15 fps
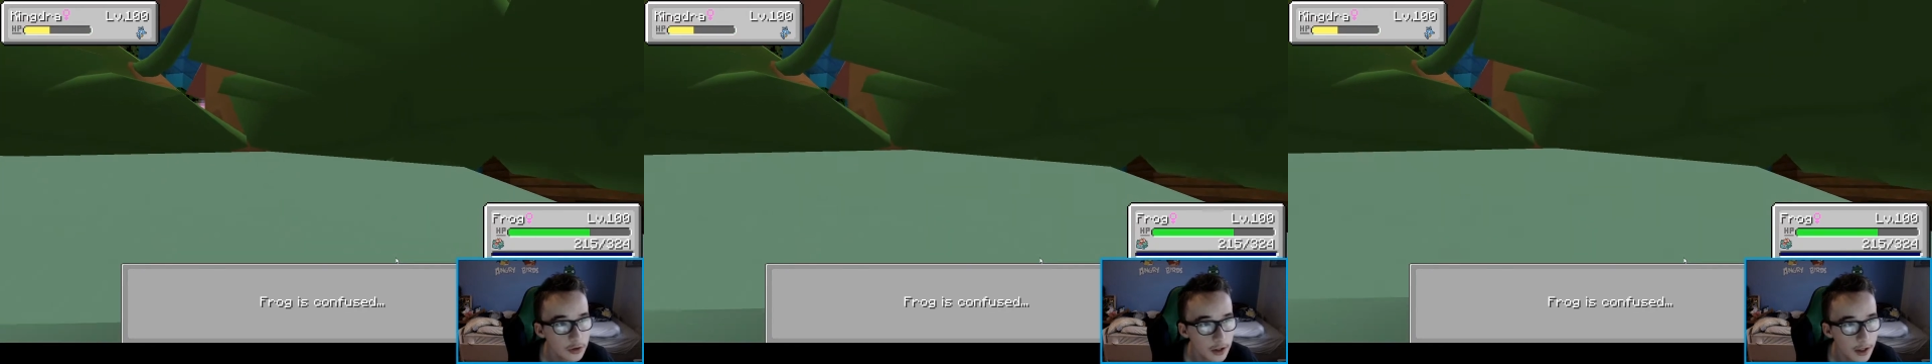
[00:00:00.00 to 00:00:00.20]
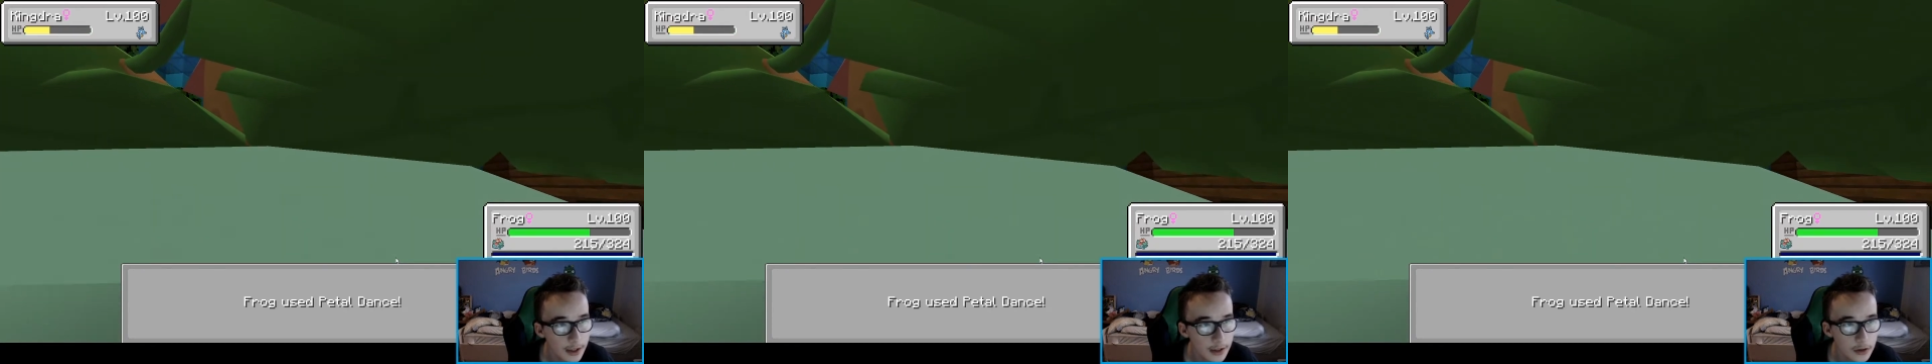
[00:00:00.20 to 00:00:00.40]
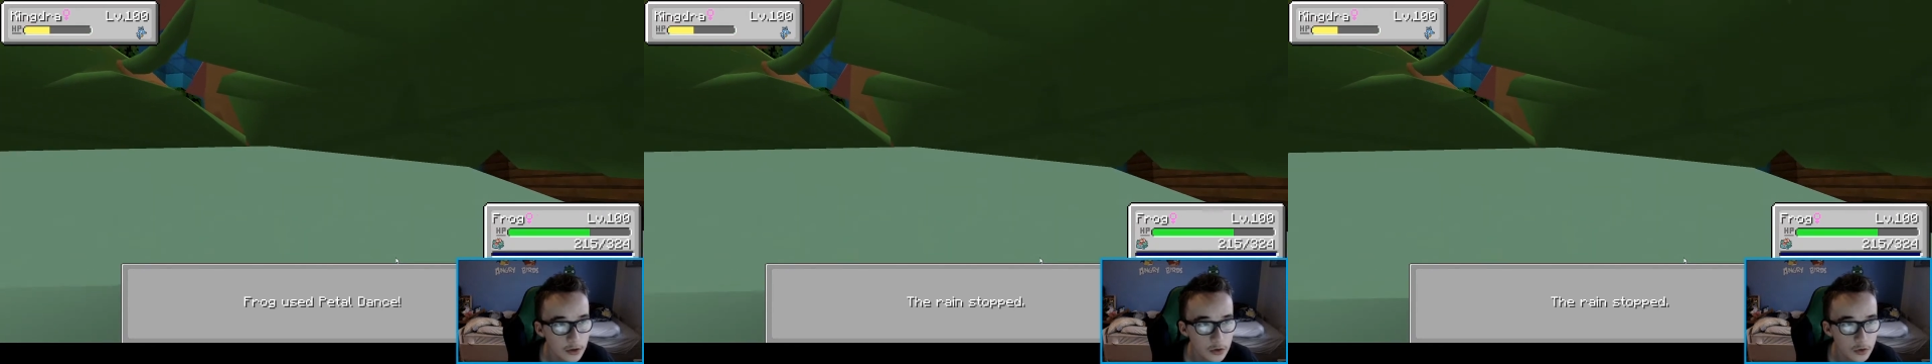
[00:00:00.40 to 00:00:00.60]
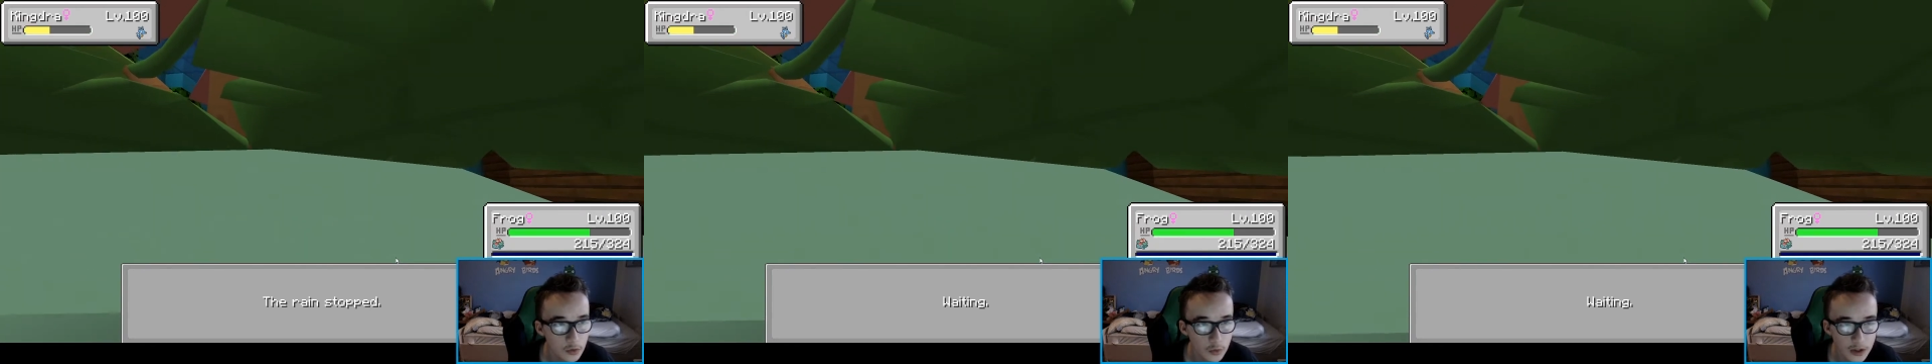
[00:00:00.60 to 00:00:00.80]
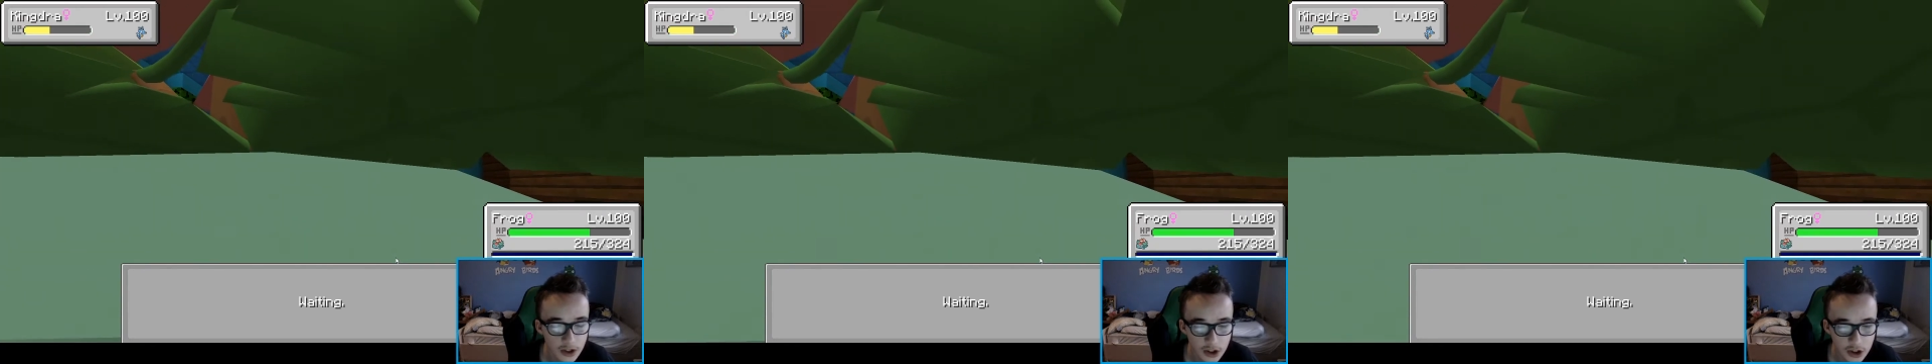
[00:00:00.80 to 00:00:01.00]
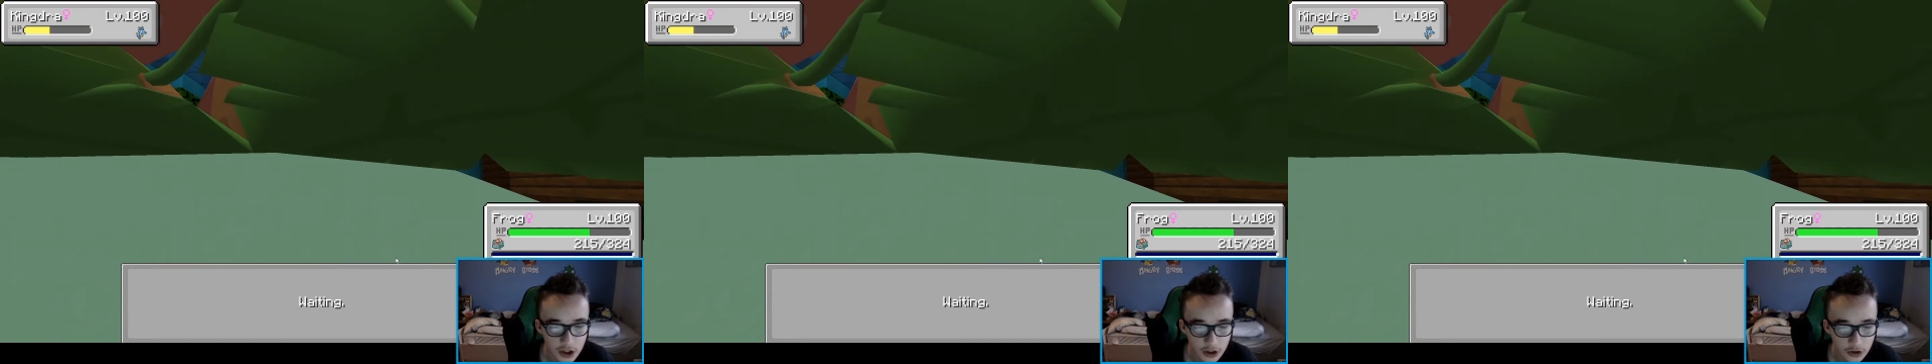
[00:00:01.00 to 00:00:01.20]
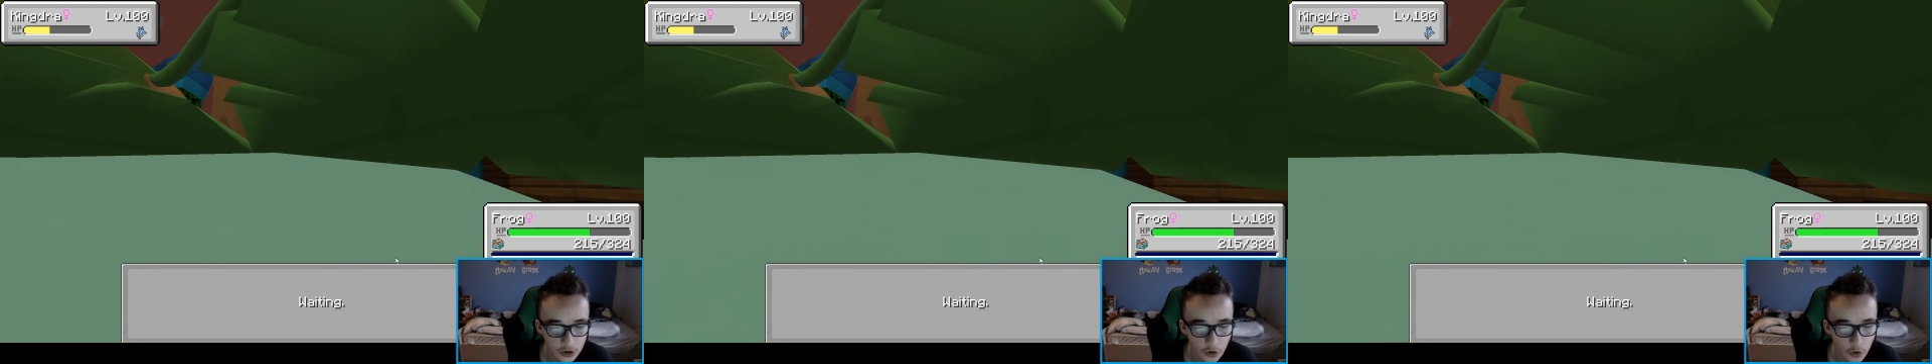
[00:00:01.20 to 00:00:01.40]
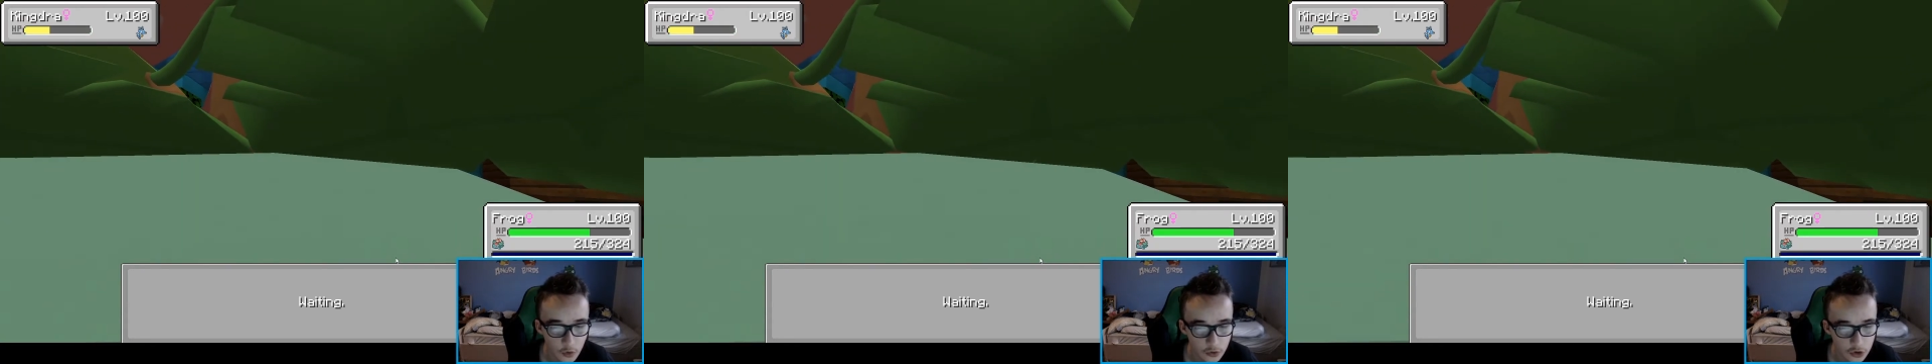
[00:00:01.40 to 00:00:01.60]
switching, don't
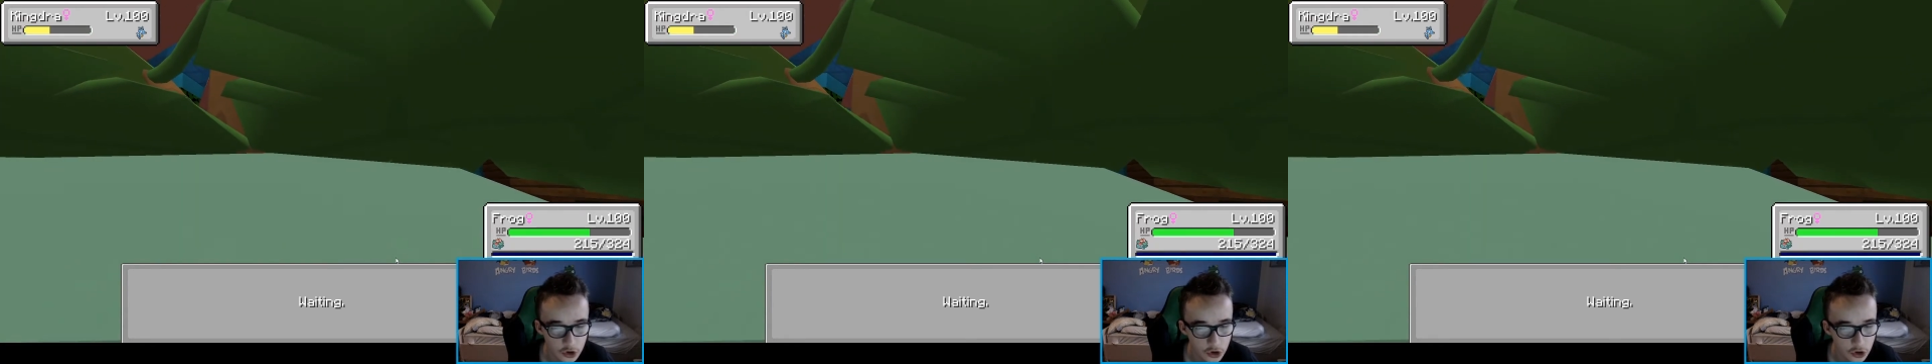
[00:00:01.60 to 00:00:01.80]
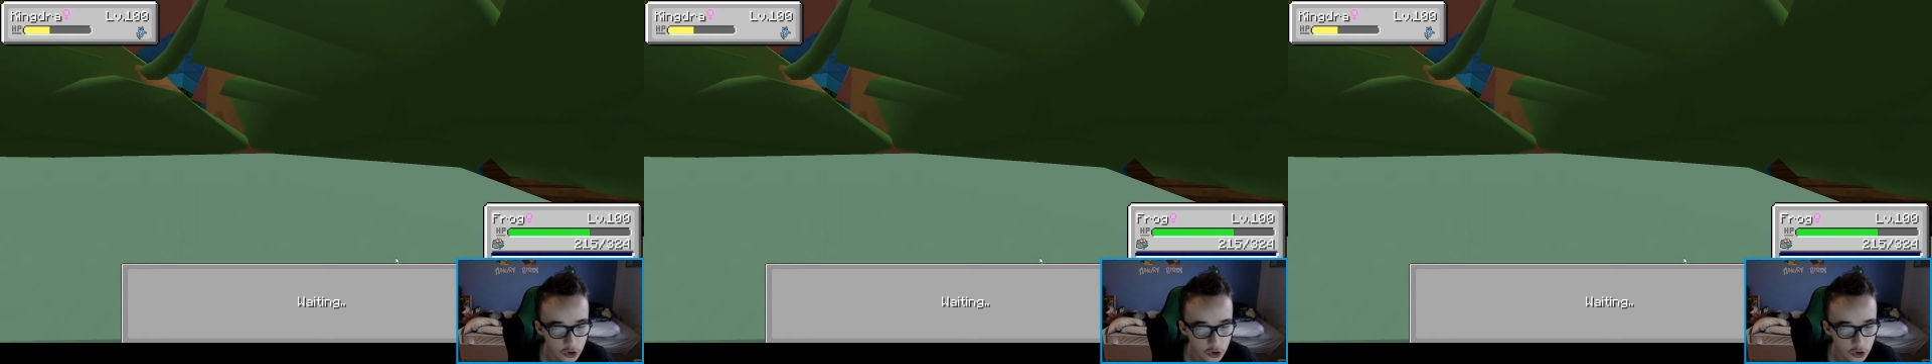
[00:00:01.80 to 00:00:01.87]
you?